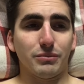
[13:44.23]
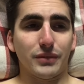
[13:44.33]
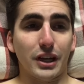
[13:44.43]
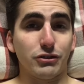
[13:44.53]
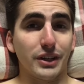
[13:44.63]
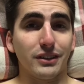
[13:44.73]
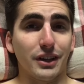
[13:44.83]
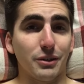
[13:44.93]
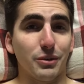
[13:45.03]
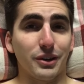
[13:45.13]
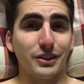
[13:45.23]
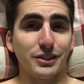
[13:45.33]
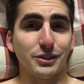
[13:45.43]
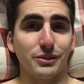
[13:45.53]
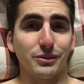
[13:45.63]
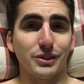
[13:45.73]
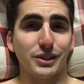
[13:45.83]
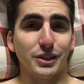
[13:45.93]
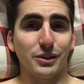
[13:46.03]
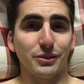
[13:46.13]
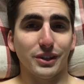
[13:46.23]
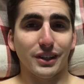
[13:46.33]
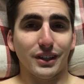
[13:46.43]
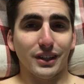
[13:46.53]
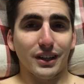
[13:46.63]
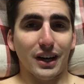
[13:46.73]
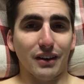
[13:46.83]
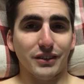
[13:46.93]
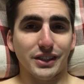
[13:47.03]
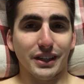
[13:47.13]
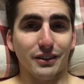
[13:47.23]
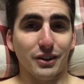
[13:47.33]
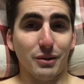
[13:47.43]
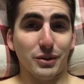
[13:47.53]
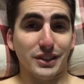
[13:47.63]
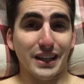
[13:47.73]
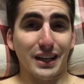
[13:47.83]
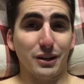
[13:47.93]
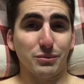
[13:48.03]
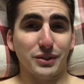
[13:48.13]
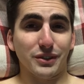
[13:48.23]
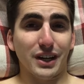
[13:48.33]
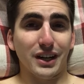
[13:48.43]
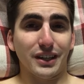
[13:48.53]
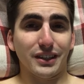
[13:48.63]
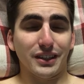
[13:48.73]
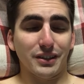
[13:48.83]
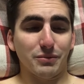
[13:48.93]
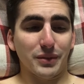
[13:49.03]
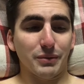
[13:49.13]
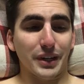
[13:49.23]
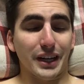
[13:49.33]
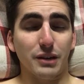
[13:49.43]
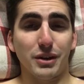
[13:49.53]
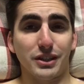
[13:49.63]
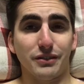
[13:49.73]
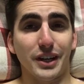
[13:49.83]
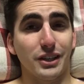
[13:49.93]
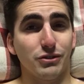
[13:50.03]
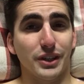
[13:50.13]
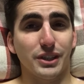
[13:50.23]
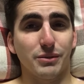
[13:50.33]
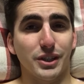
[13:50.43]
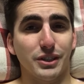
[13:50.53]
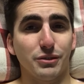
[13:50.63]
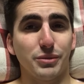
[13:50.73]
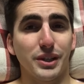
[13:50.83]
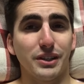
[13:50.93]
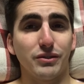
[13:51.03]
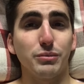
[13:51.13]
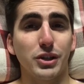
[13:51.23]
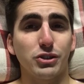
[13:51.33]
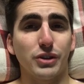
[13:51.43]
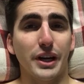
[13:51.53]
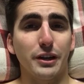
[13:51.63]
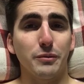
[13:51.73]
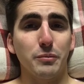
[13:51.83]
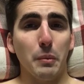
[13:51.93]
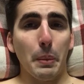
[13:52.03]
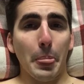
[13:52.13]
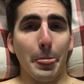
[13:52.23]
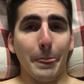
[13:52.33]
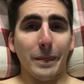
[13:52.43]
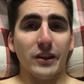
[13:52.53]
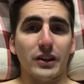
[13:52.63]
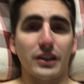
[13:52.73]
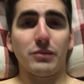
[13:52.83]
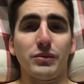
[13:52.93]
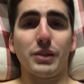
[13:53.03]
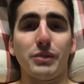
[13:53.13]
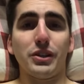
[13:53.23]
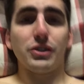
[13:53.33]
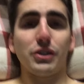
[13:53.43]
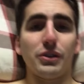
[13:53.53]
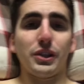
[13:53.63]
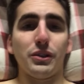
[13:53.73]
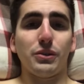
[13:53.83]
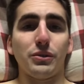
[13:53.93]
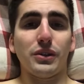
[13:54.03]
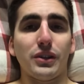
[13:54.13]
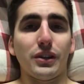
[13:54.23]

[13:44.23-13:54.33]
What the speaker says: I drank a lot of water too, so obviously I don't know how much that helped or not, but I can imagine if I didn't drink as much, it would be even much drier. Let me show you